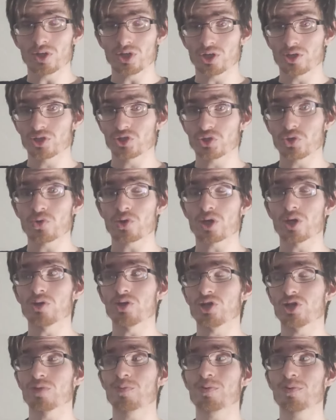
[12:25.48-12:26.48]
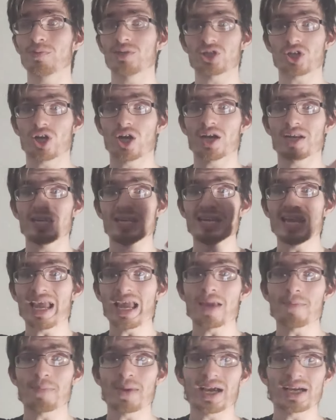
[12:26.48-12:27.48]
your Soul Cloak, you're pretty much on the
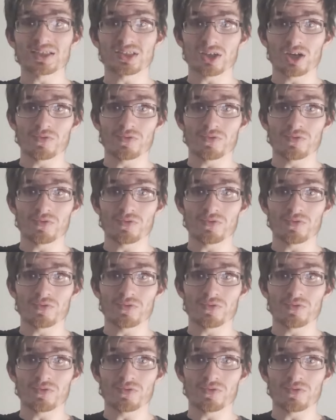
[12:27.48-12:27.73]
apex